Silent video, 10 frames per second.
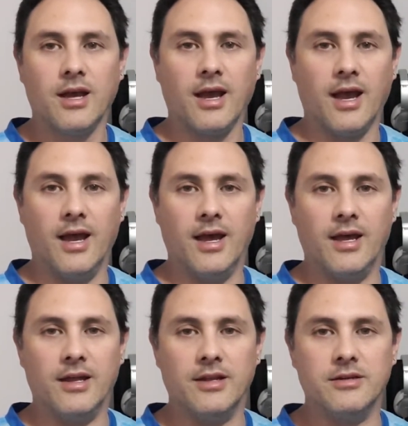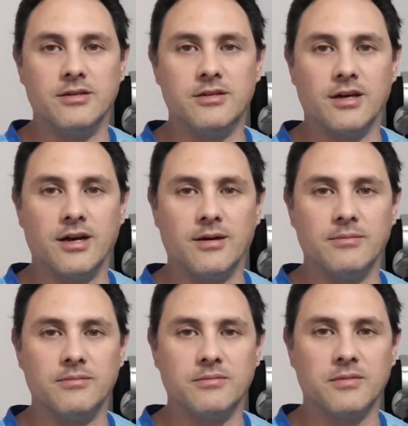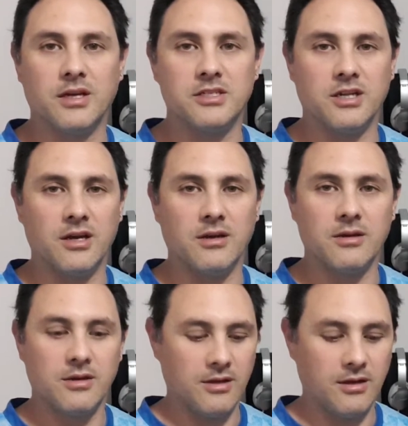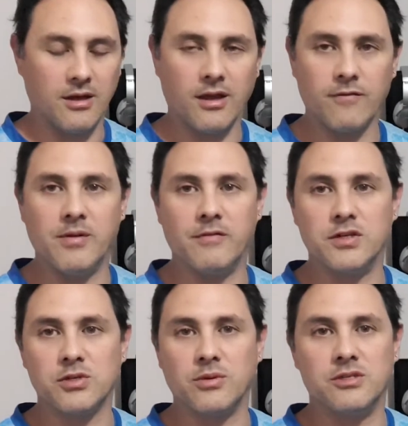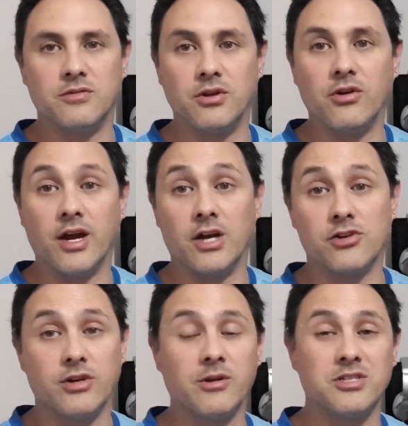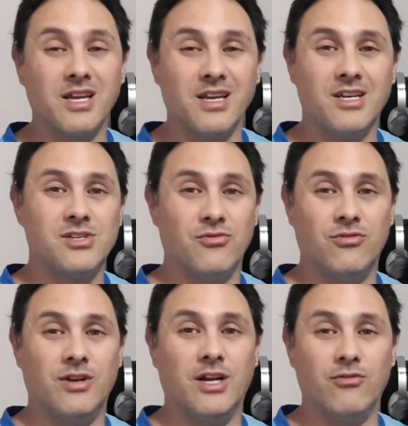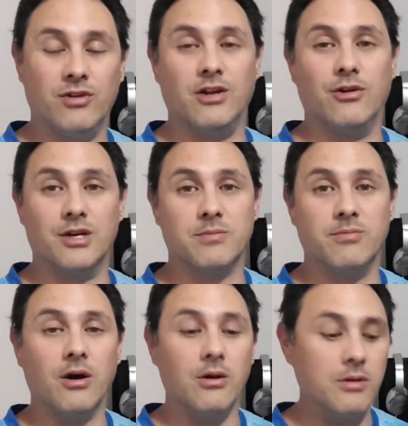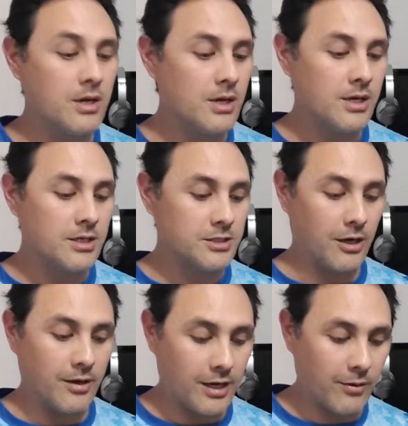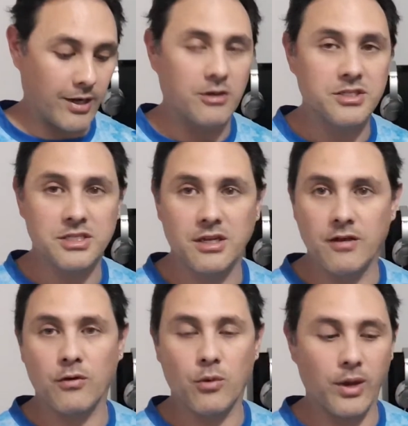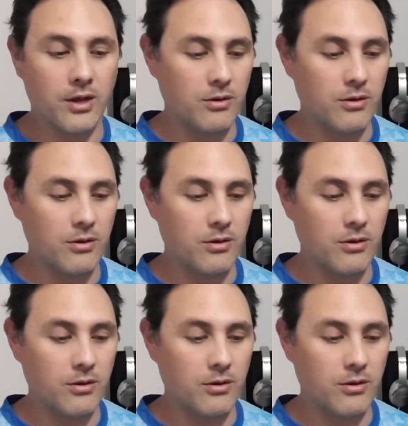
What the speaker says: and get you they have a bit of a squeeze of the Gray Archery because it is a really nice bow. So anyway, I'll just give a quick